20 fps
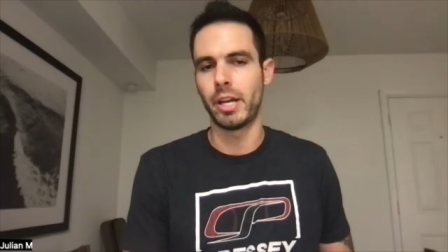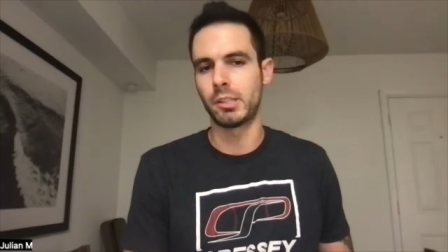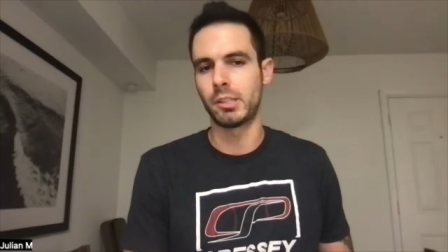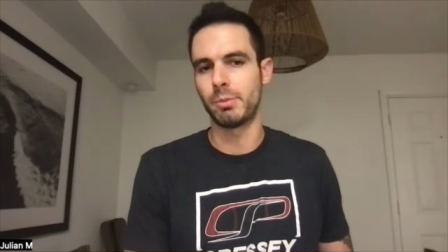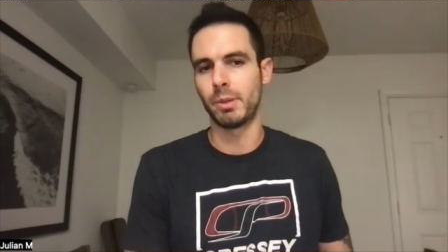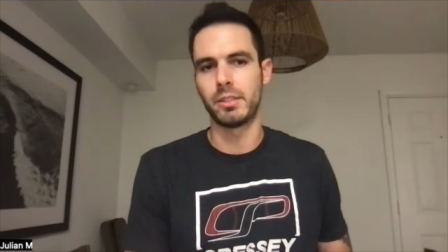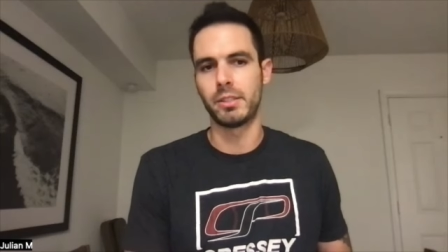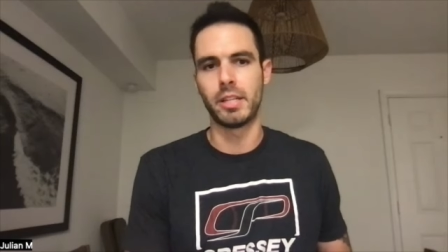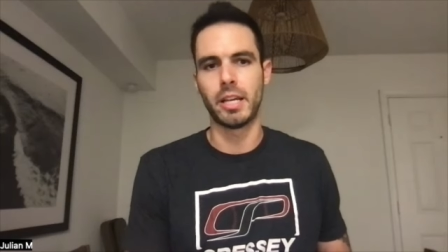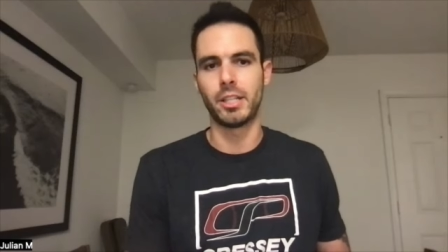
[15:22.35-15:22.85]

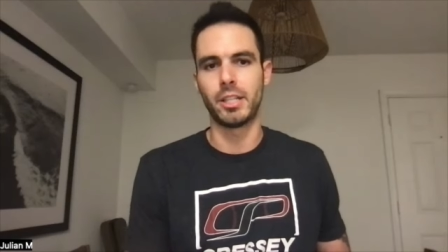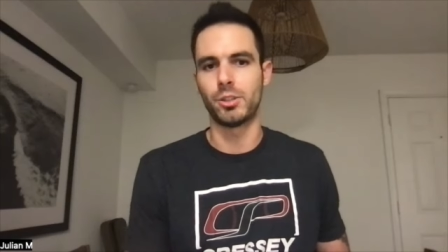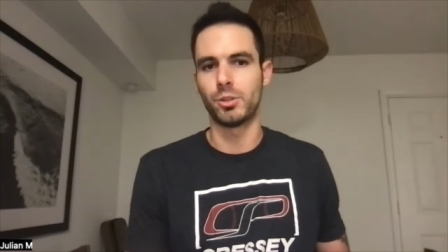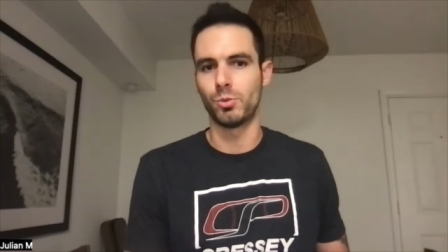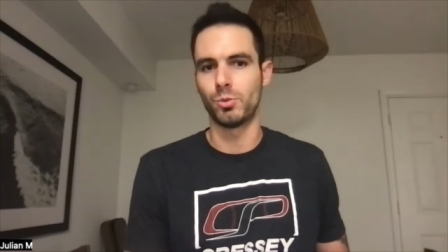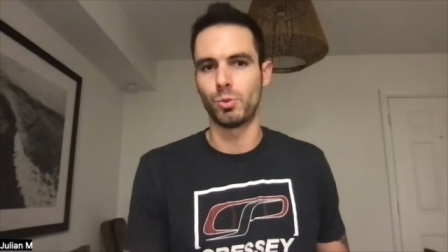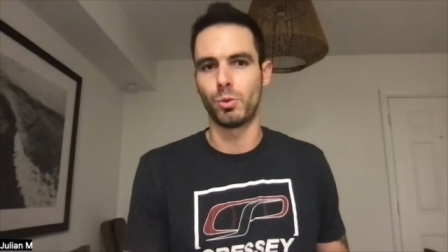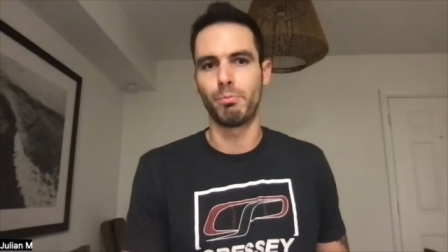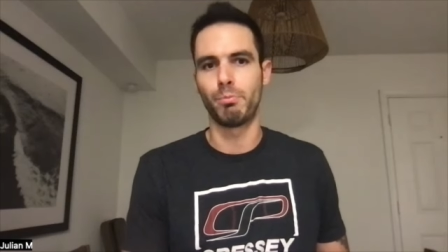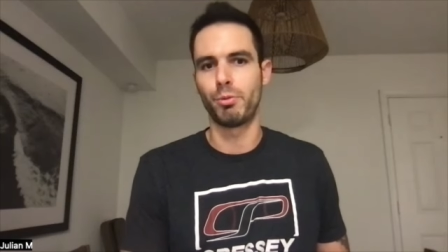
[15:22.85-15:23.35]
expectations
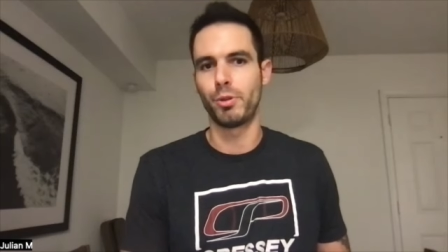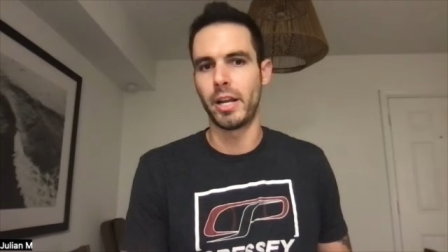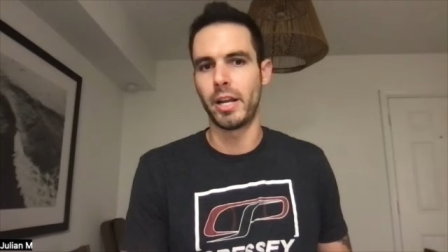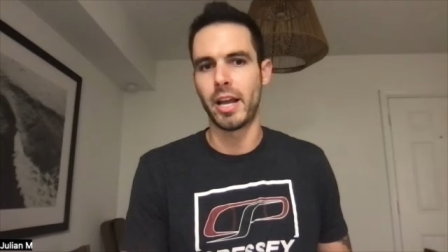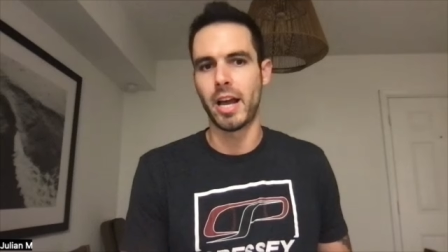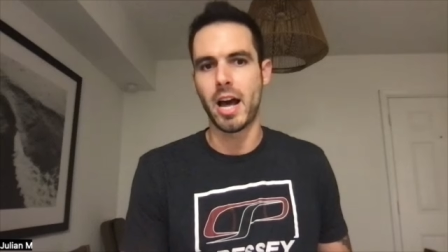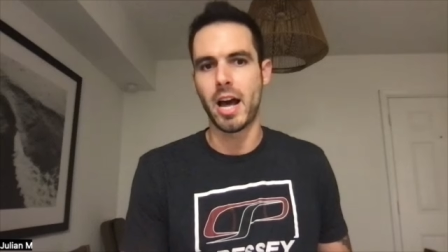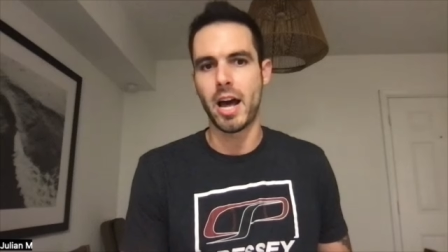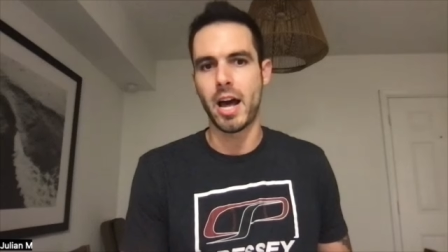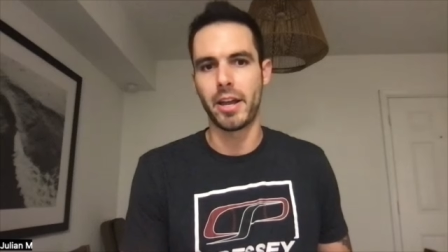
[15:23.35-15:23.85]
were pretty
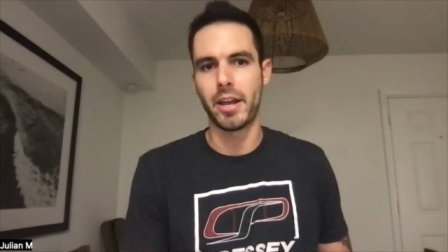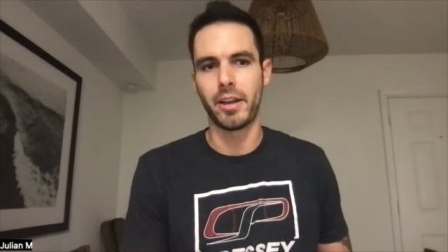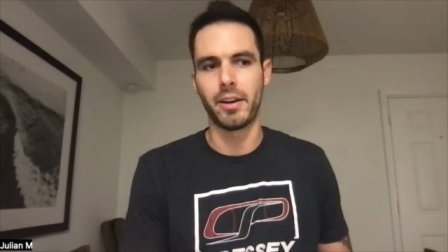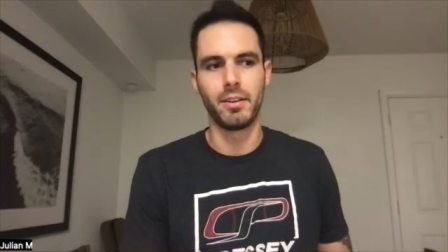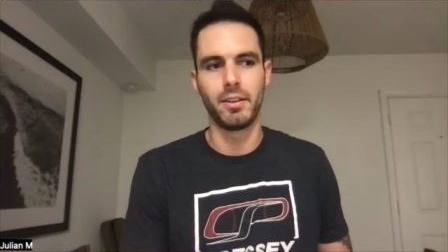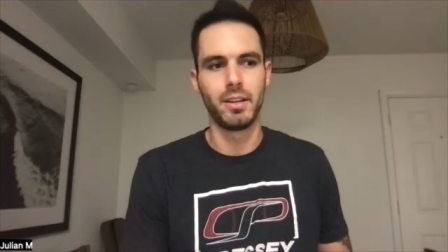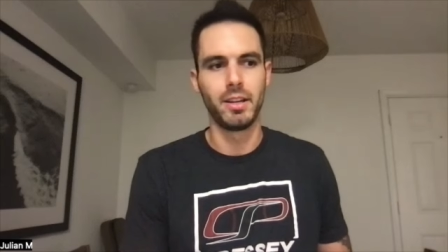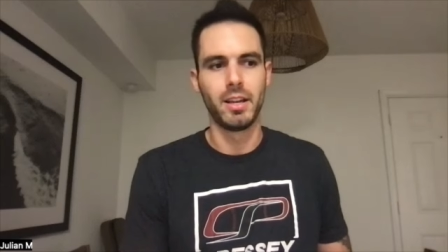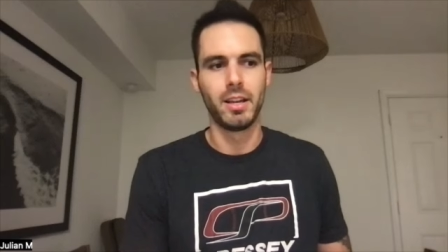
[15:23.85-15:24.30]
high. And